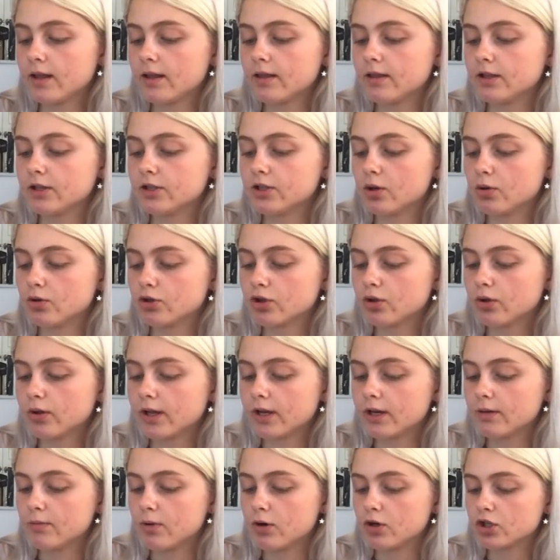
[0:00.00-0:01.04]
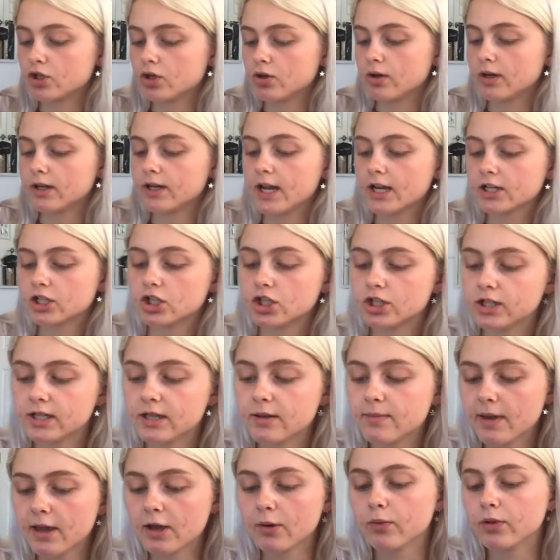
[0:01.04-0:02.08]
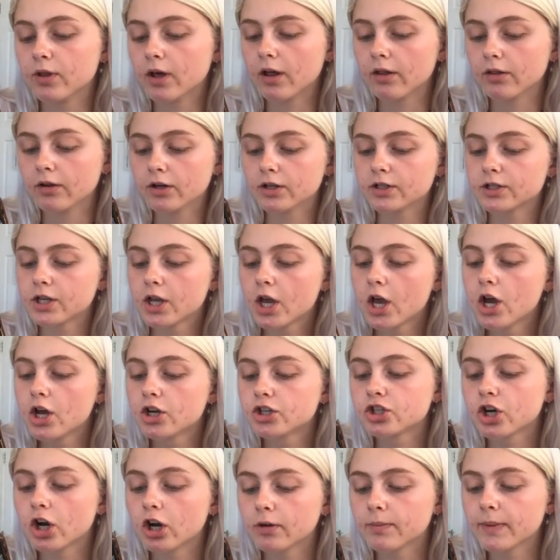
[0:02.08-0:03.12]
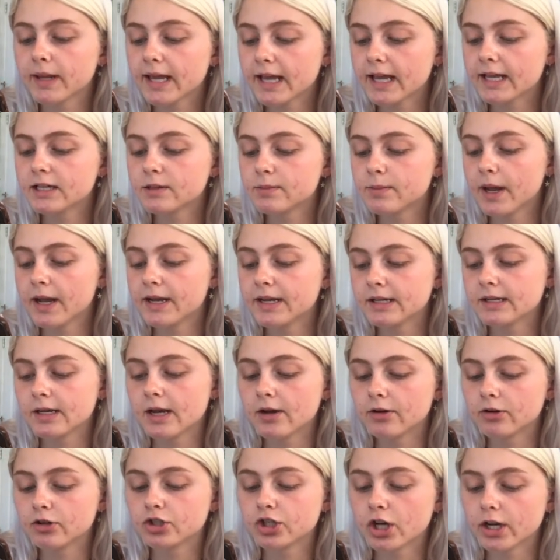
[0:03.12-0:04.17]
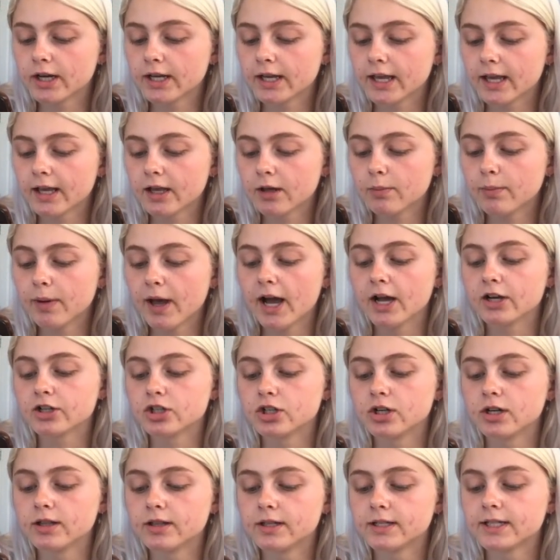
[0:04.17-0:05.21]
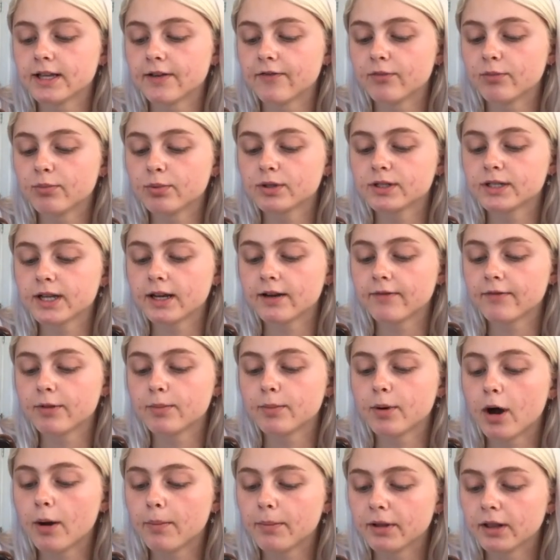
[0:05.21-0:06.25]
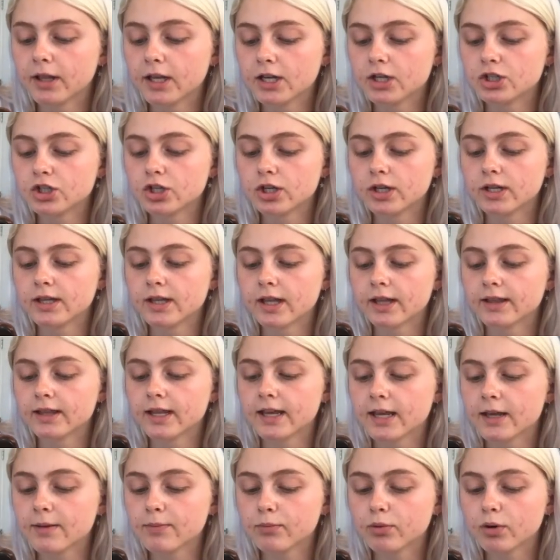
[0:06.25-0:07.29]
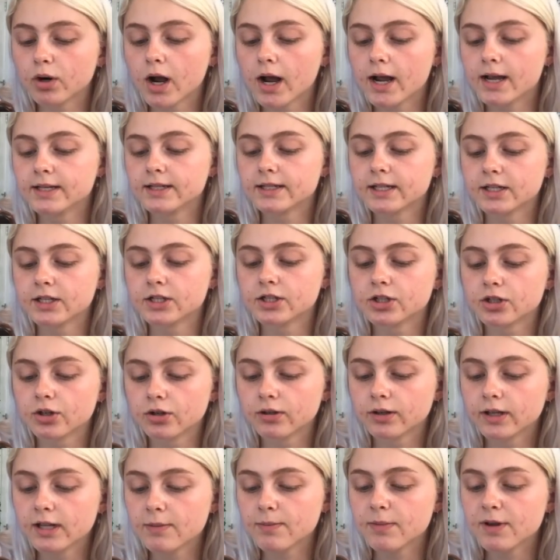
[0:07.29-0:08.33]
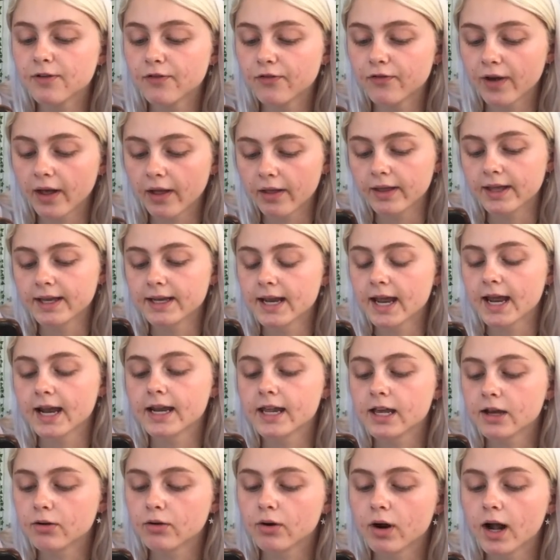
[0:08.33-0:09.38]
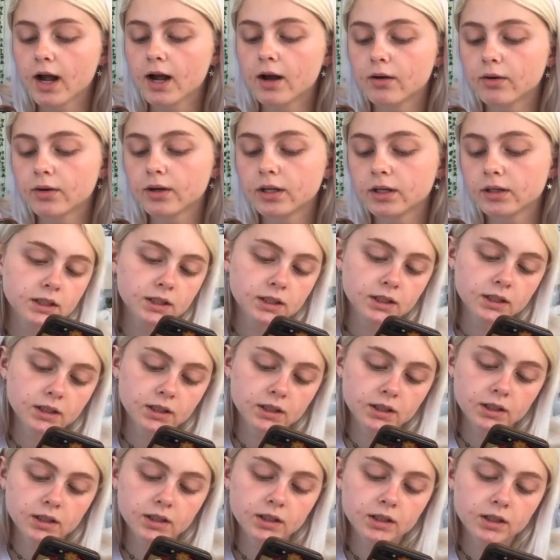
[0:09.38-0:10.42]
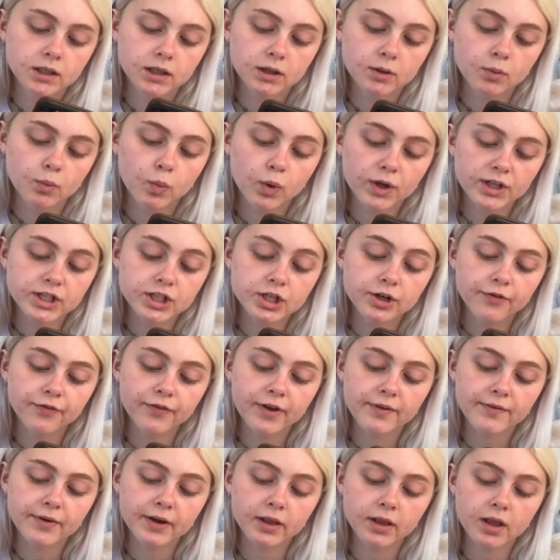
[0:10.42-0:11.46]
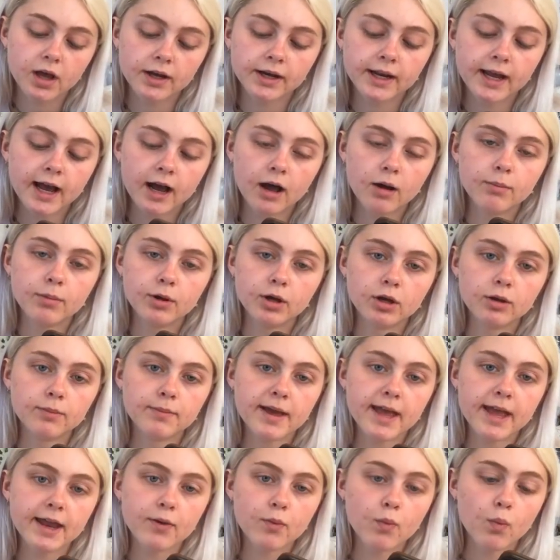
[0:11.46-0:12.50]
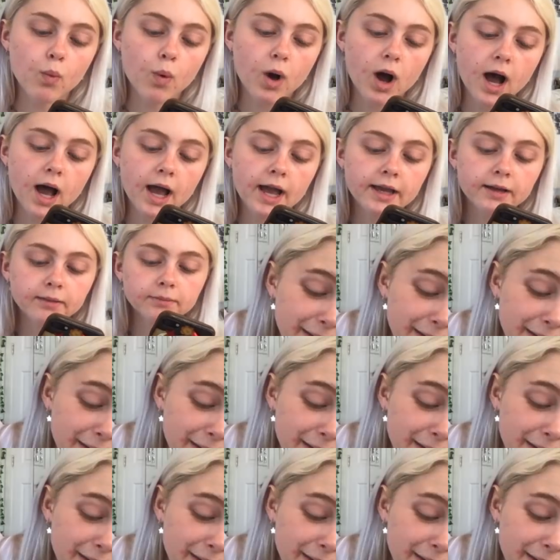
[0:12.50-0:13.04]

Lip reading: the social and emotional connections they make with others. Charming, independent, energetic, and compassionate, the 7% of the population that they comprise can certainly be felt in any crowd. What's your favorite Lana album and why?